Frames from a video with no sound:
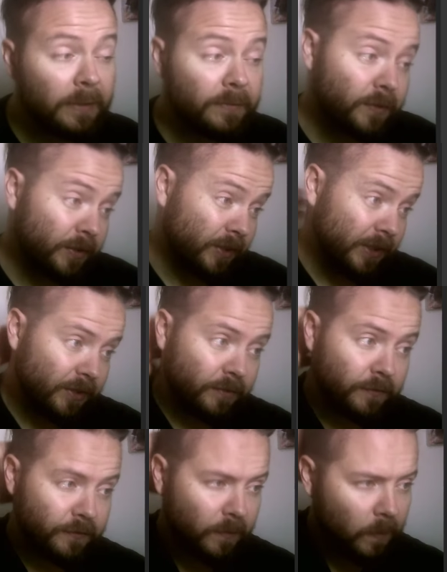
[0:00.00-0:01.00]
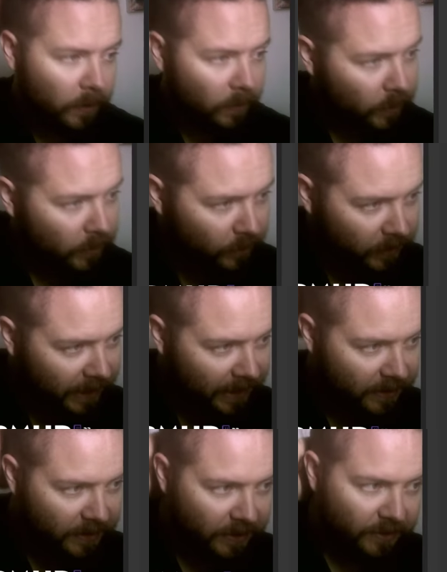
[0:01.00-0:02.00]
for season 4, which was
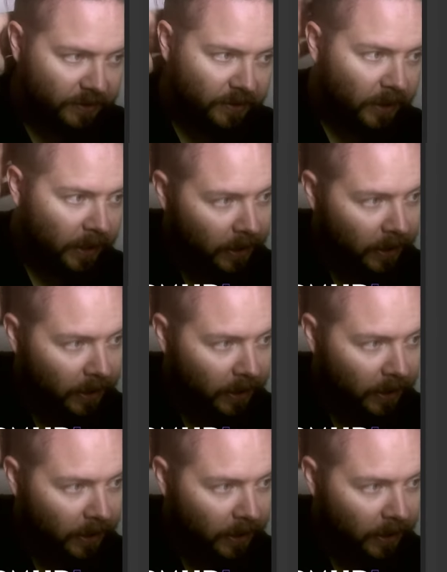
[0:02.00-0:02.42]
last season,